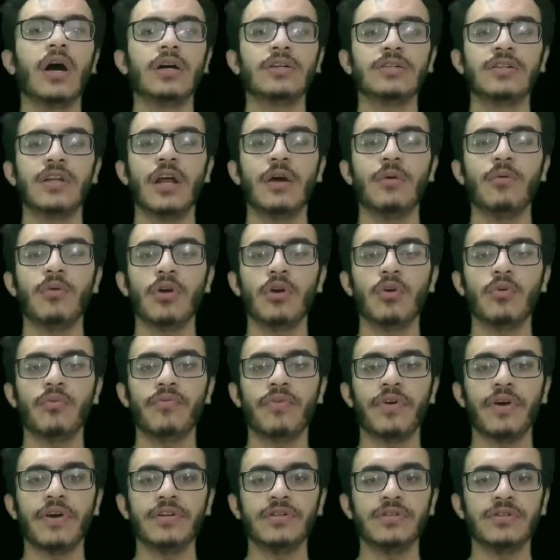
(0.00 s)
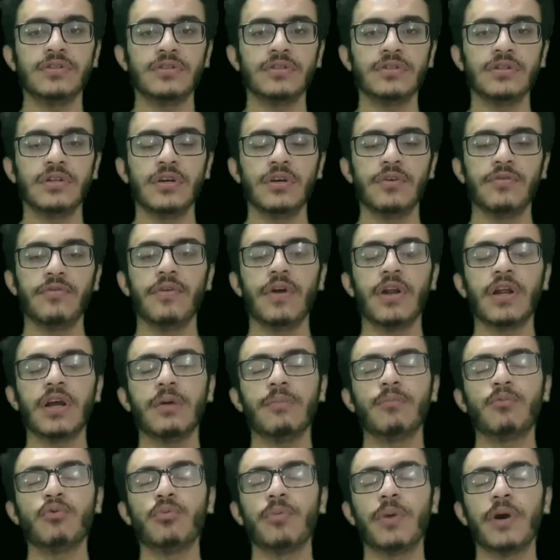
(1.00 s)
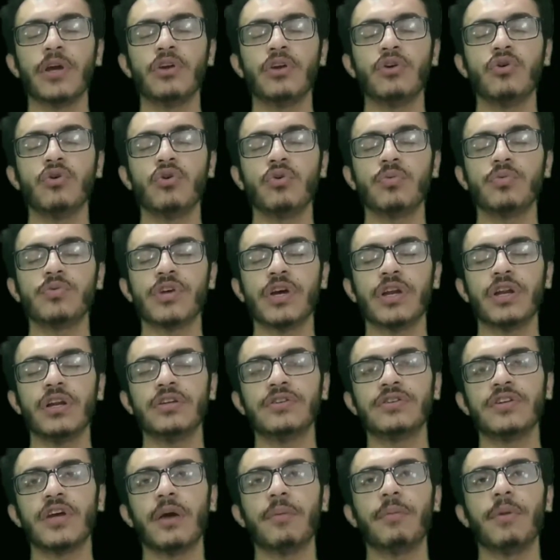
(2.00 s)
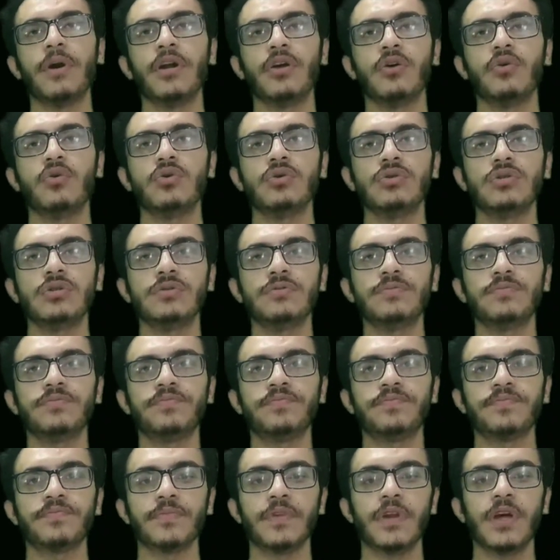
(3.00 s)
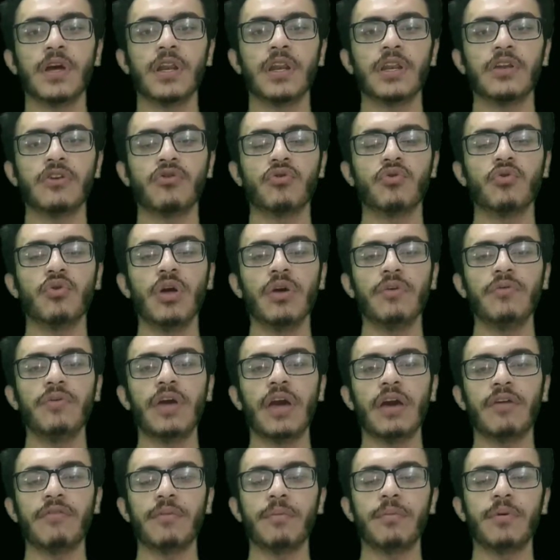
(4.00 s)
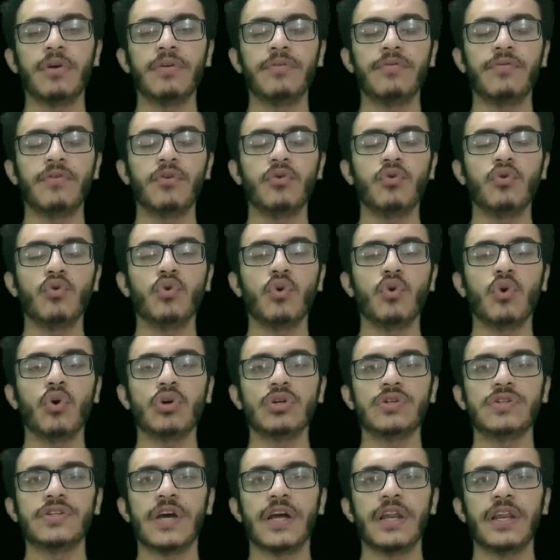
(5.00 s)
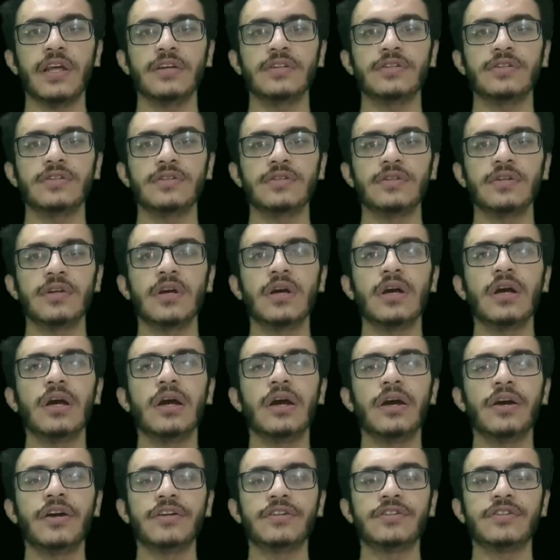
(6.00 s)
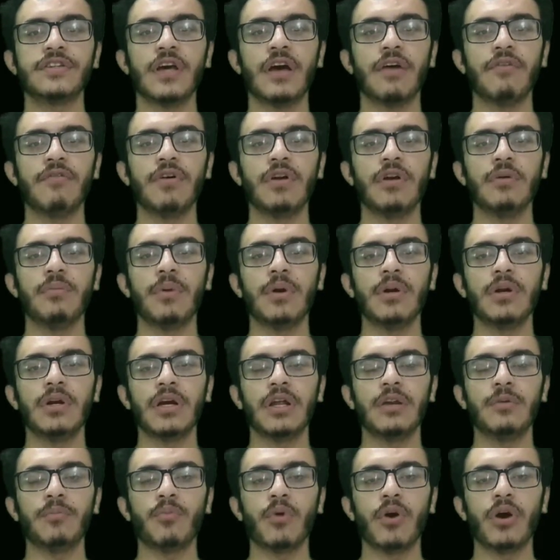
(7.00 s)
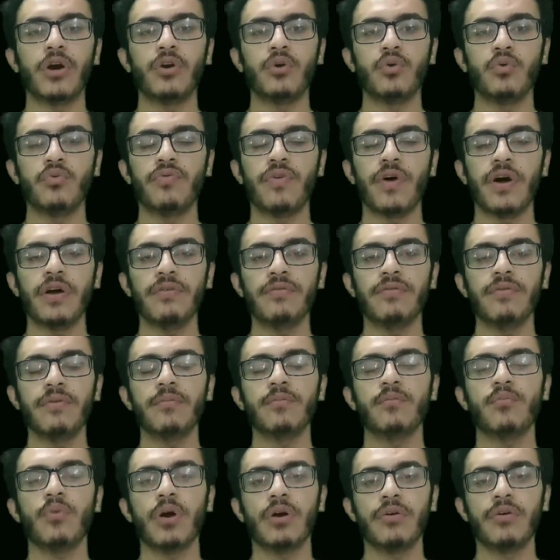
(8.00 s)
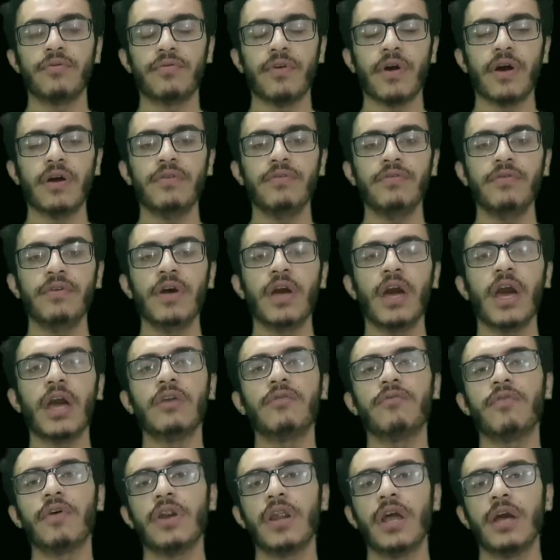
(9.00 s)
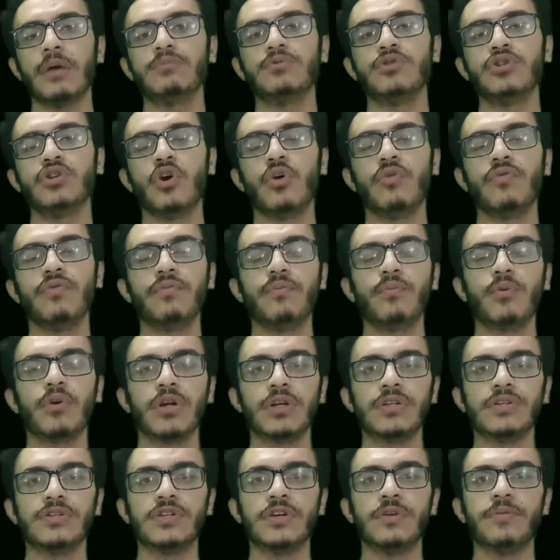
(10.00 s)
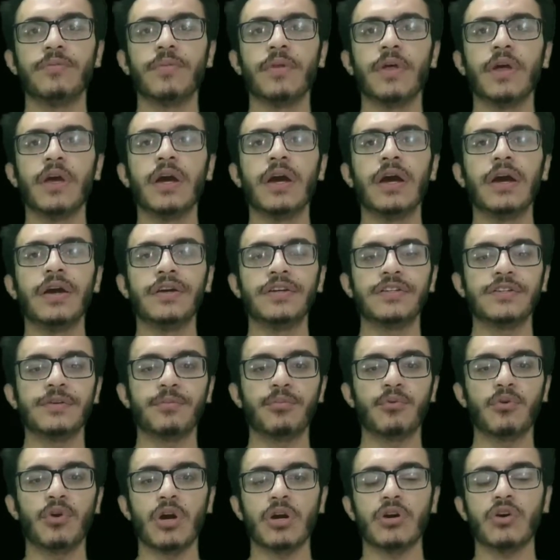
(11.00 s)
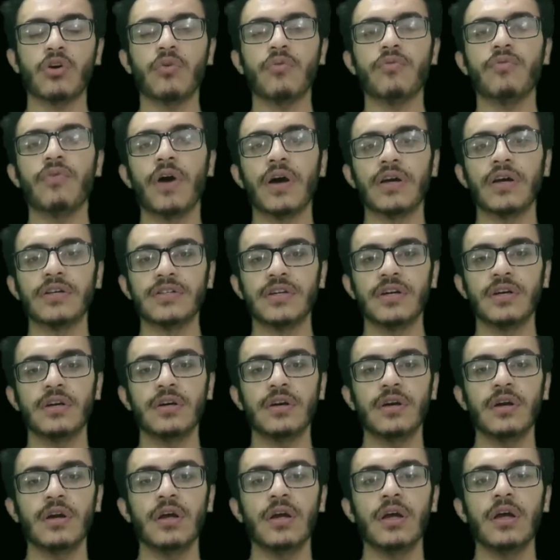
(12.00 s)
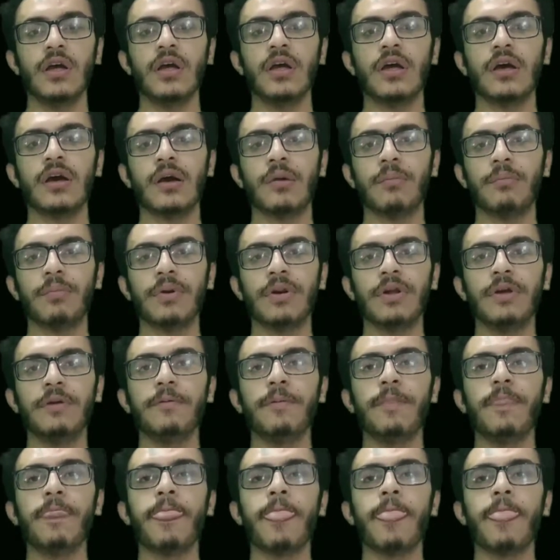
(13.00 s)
Assalamu alaikum friends, welcome to my YouTube channel XANAX. Today we have a brief review on XANAX. It is available in 0.25, 0.5 and 1 mg of potency. It is a product of Pfizer company.